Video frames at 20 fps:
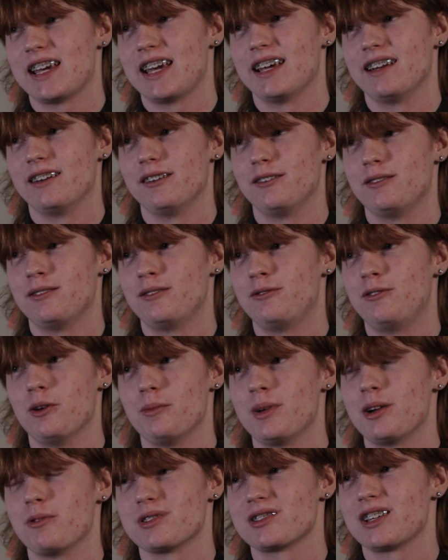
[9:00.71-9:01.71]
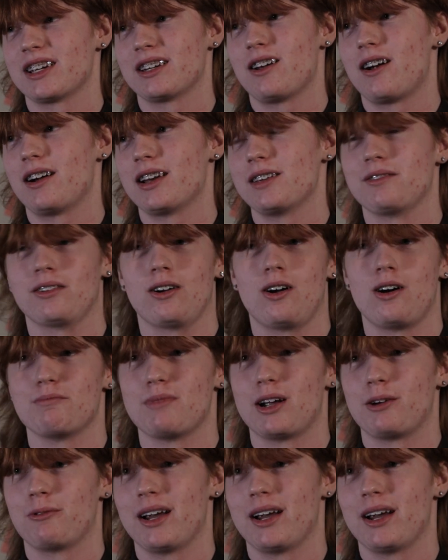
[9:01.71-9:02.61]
and filming was like not even on my